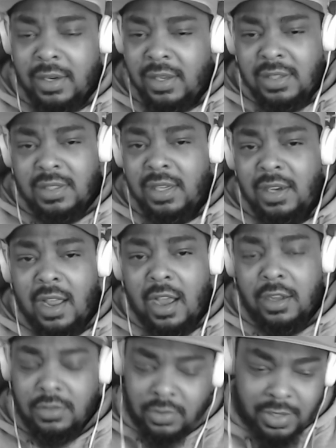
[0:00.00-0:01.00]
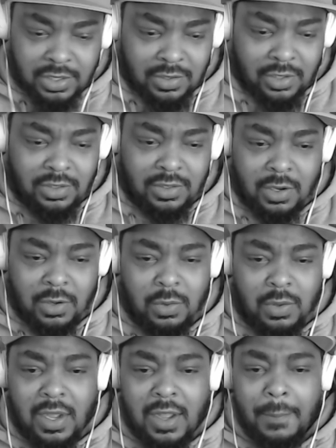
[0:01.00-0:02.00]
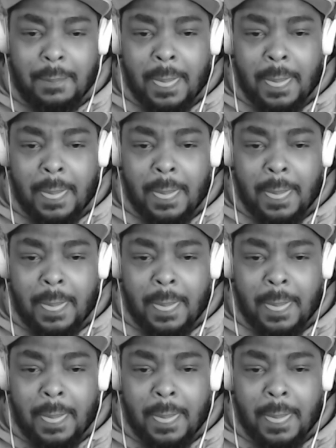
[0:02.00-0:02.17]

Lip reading: He said, nah. So they searched the whole car.